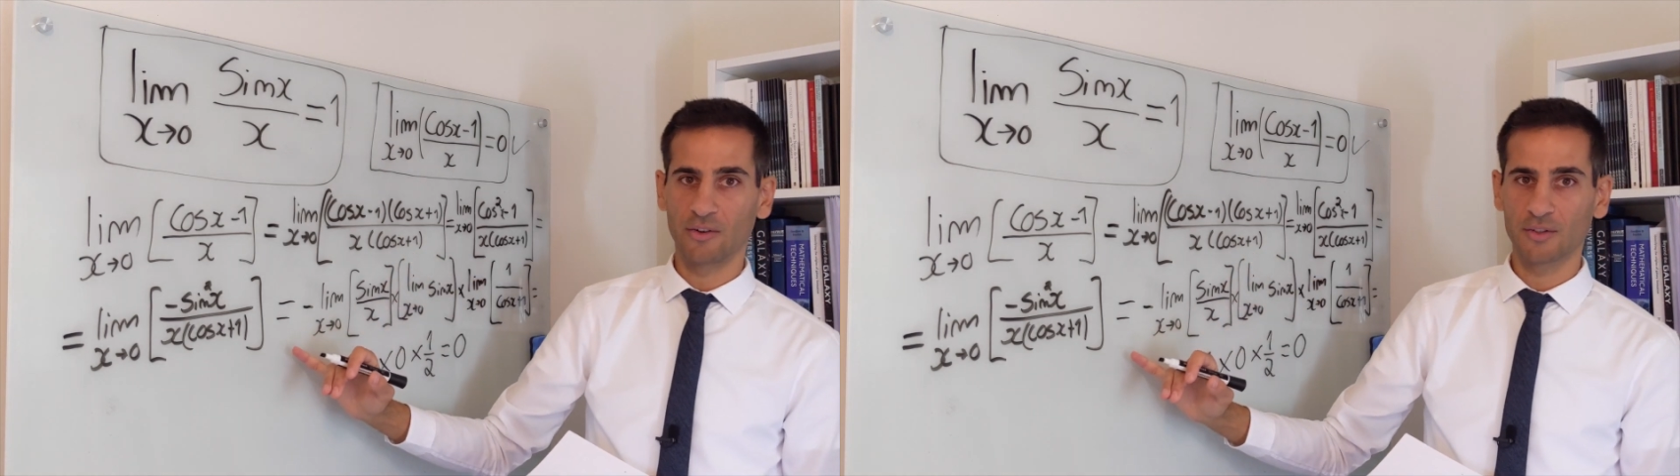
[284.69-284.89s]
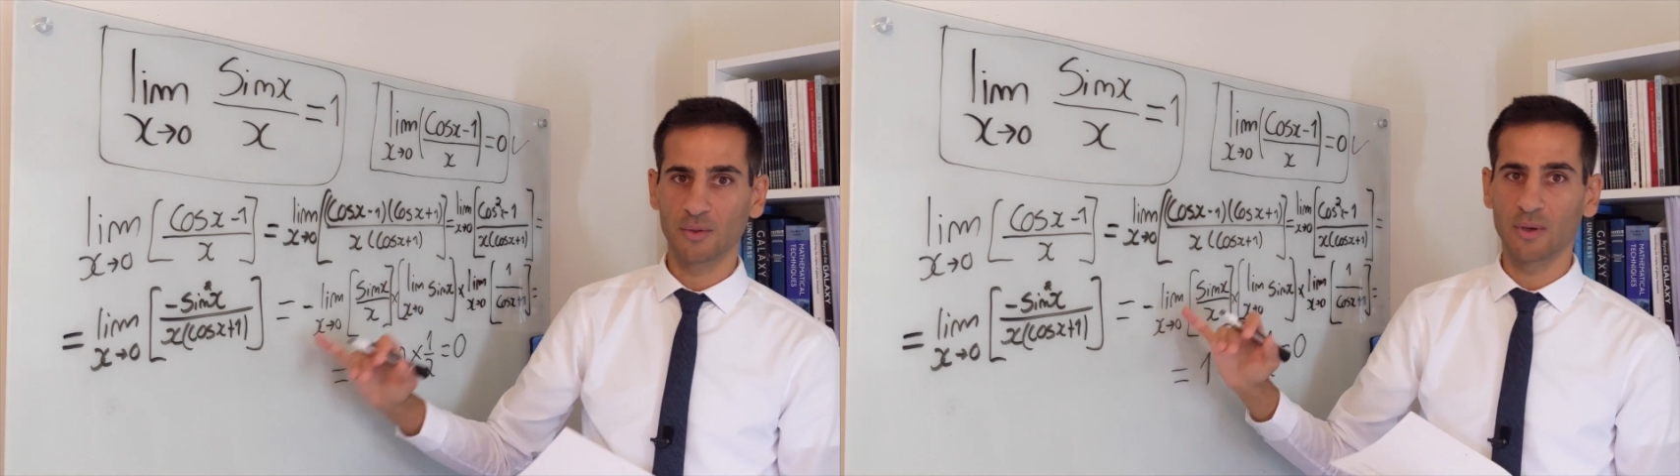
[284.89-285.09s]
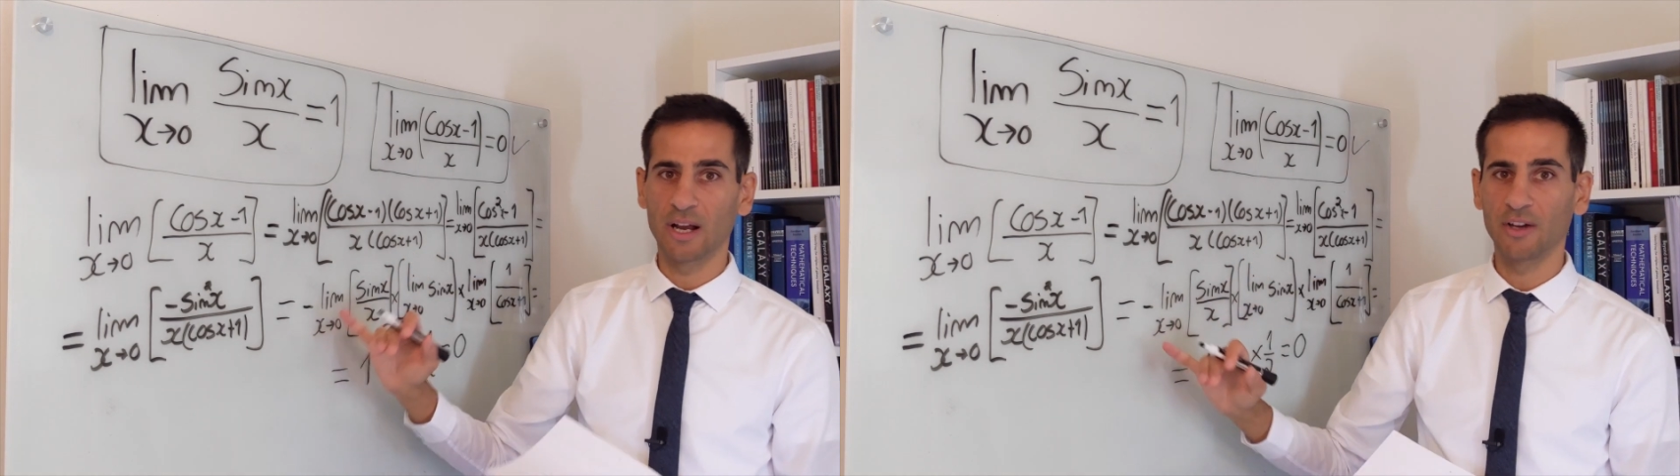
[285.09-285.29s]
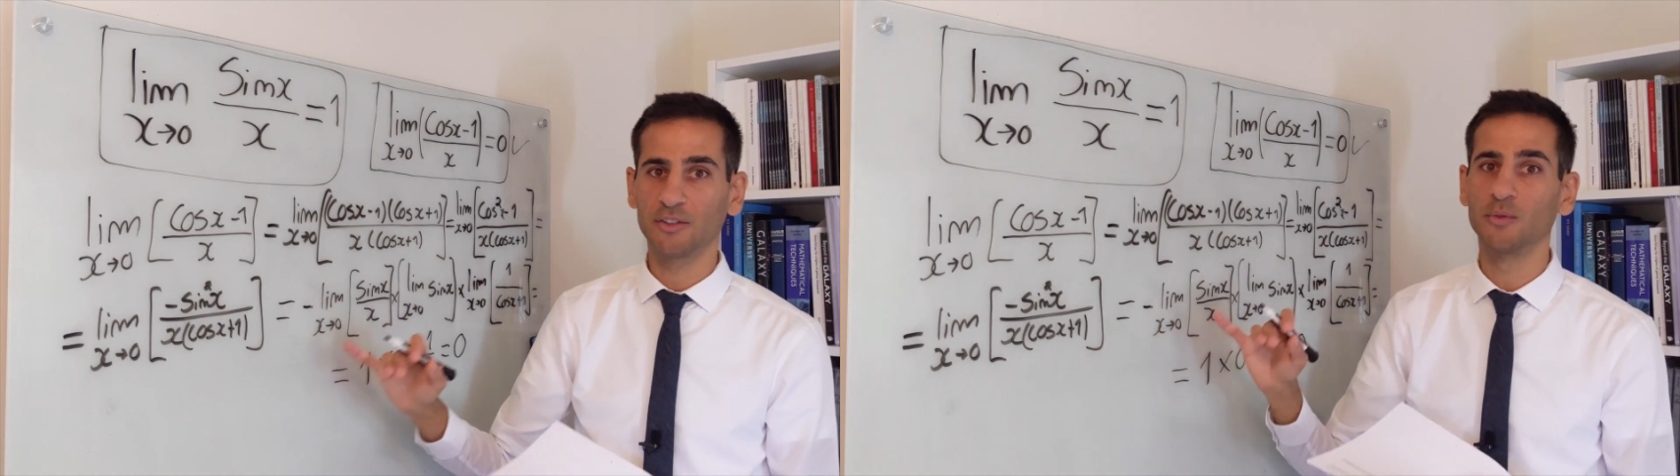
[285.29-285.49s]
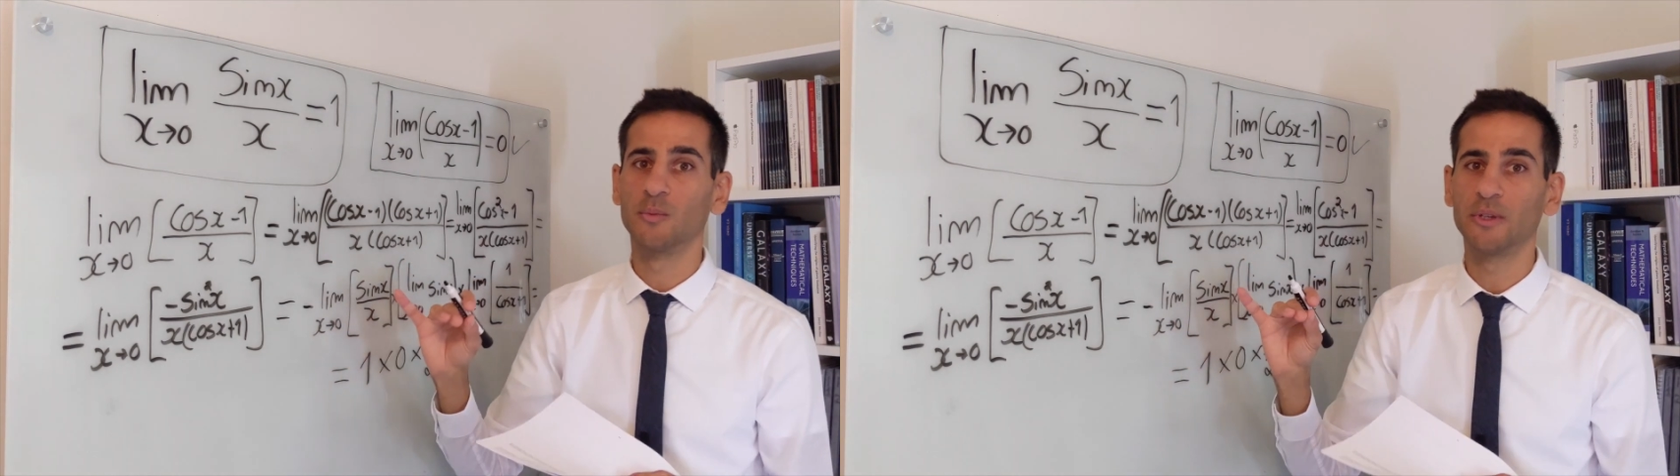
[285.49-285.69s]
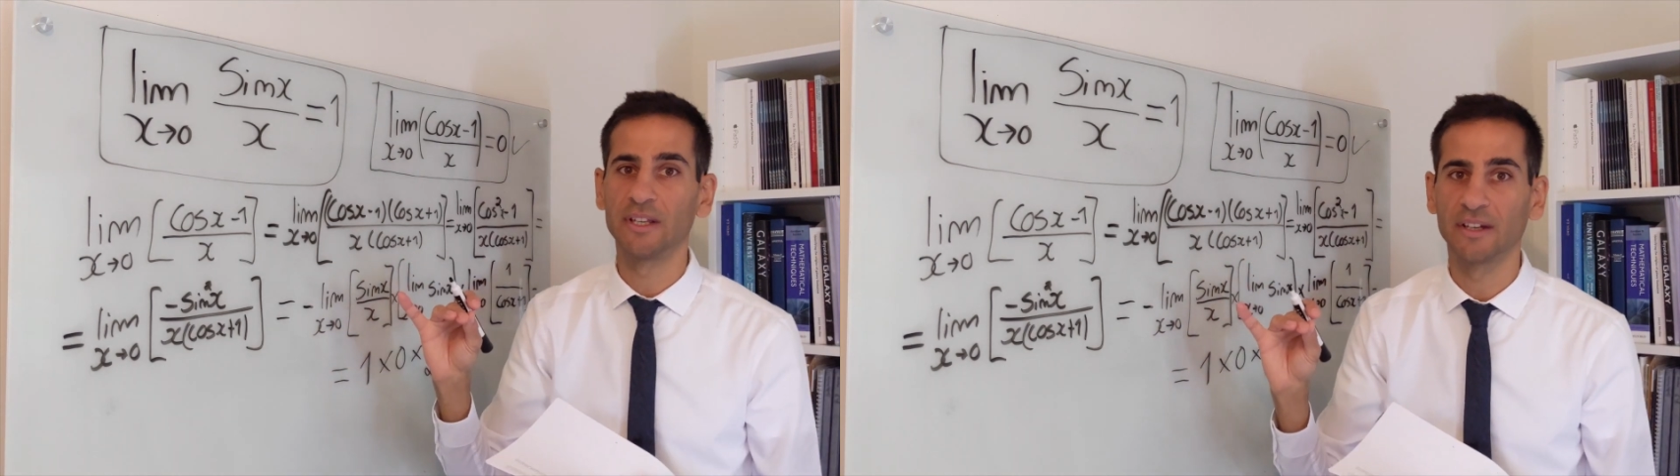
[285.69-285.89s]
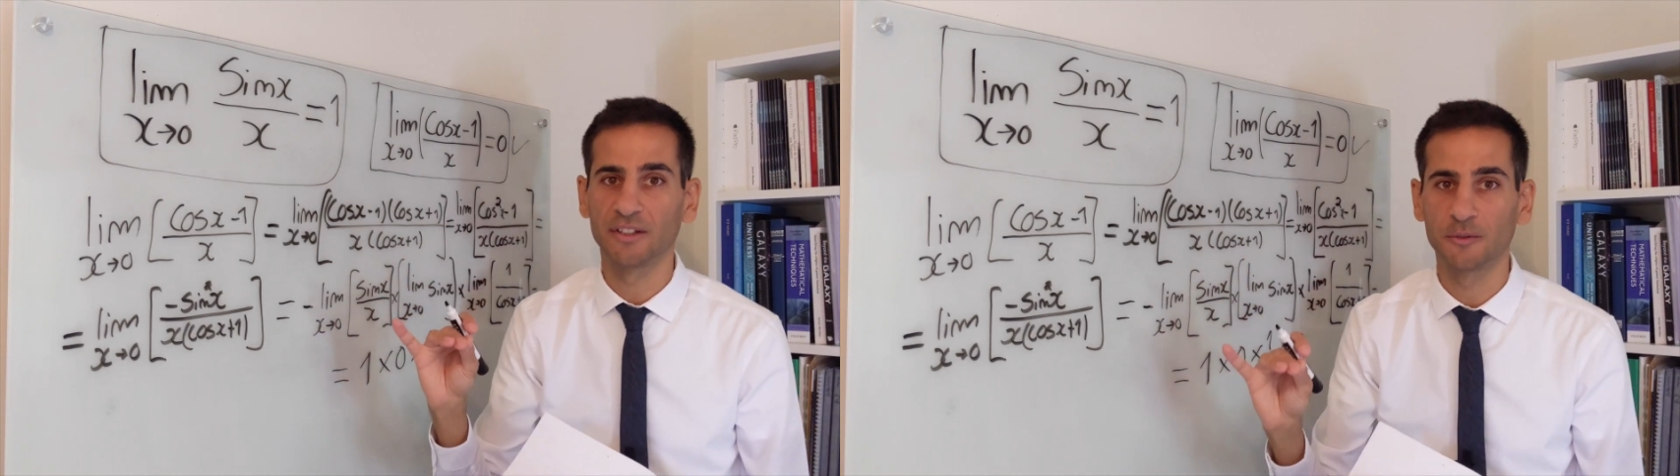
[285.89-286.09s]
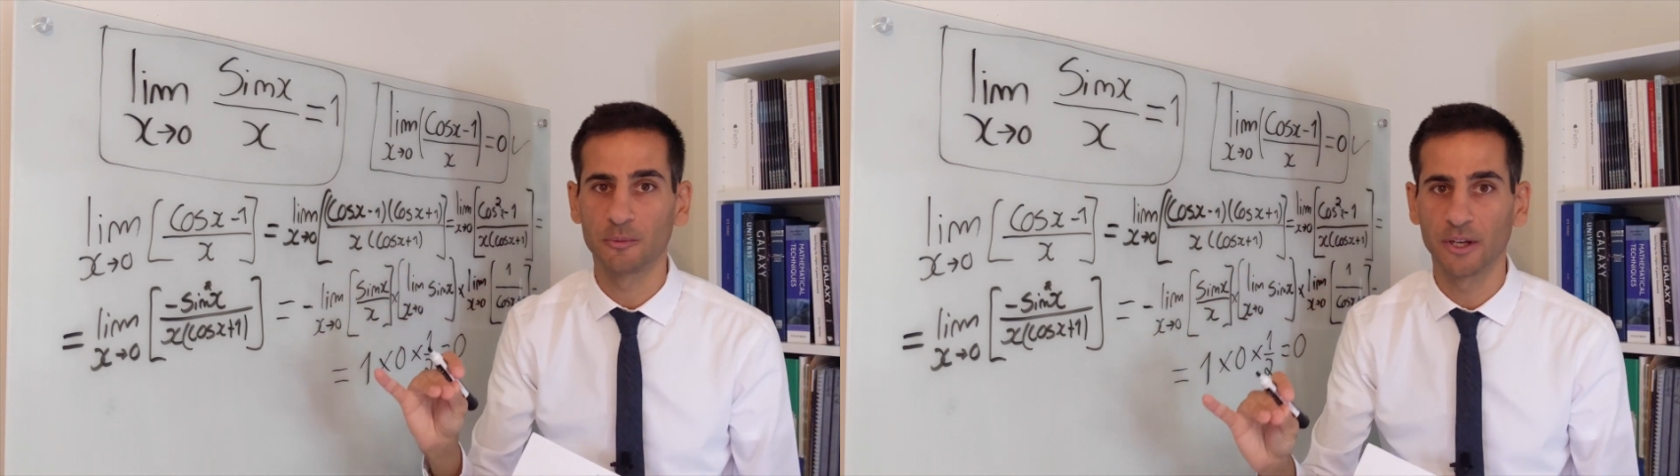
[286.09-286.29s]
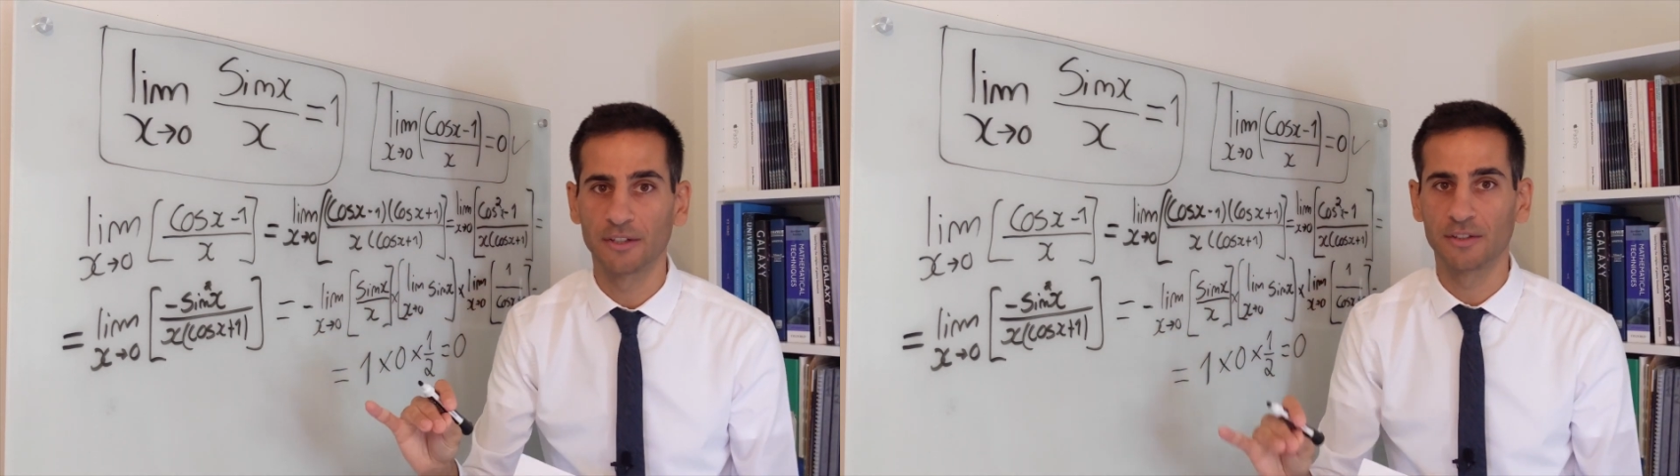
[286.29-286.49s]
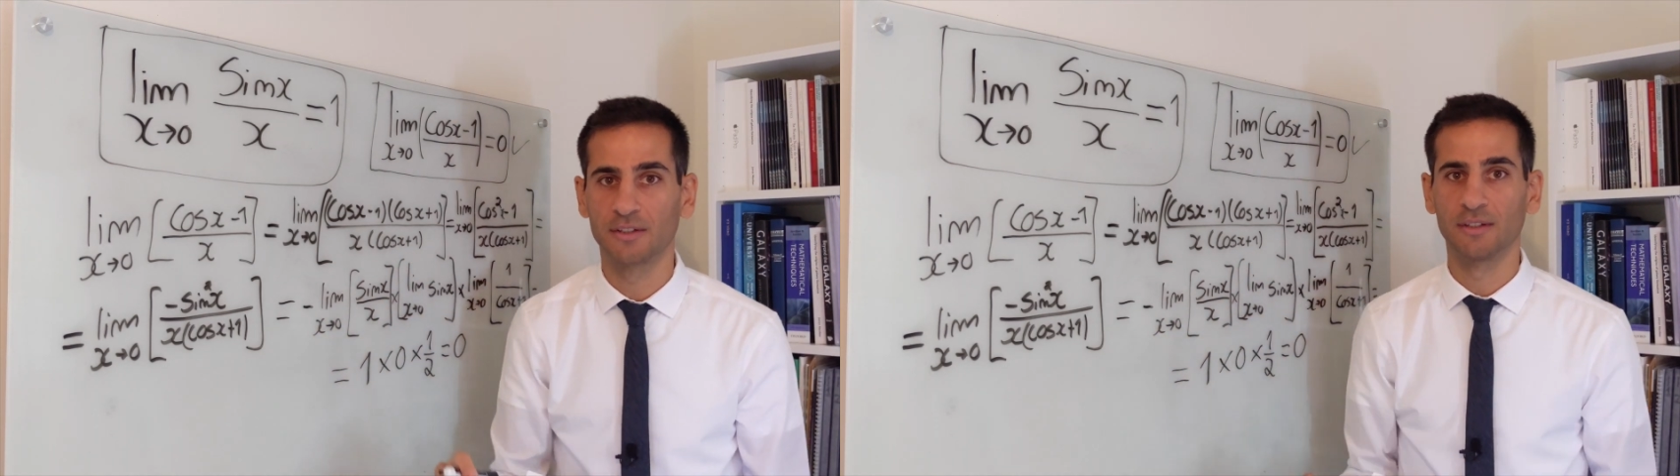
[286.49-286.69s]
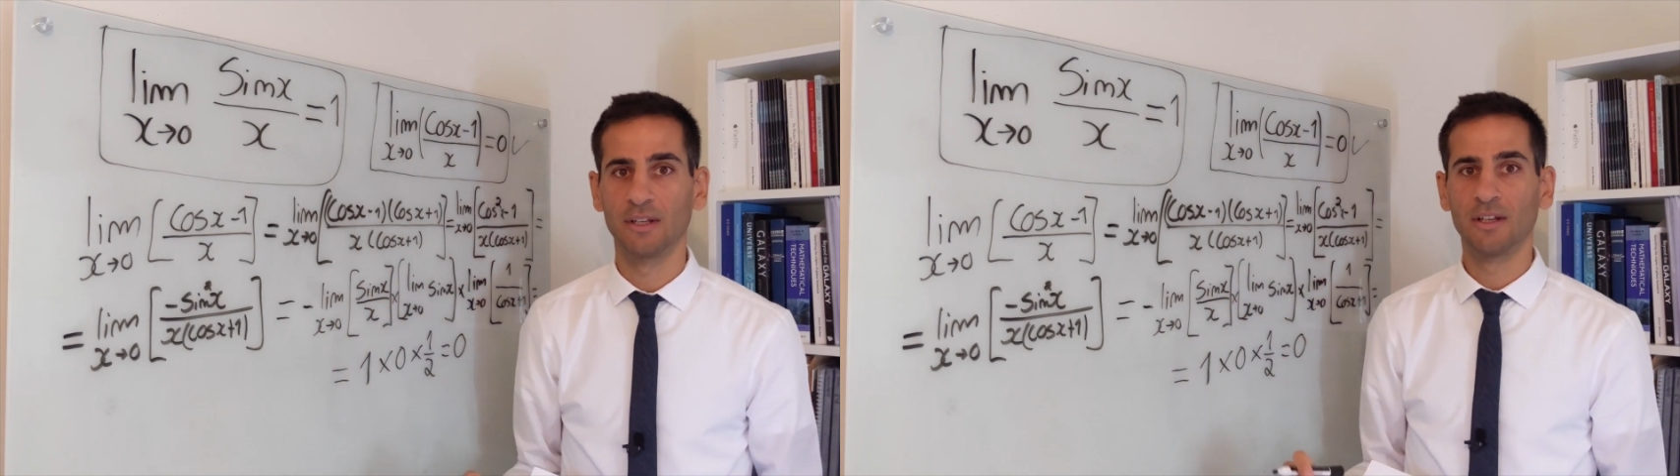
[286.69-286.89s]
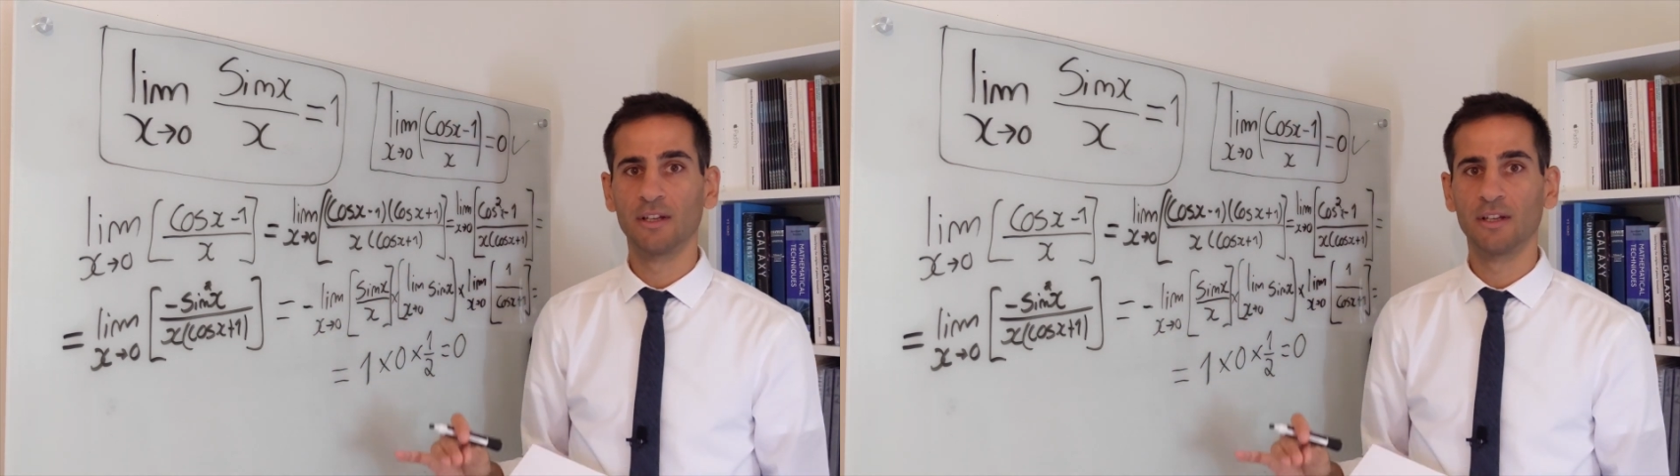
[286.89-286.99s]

also how to re-express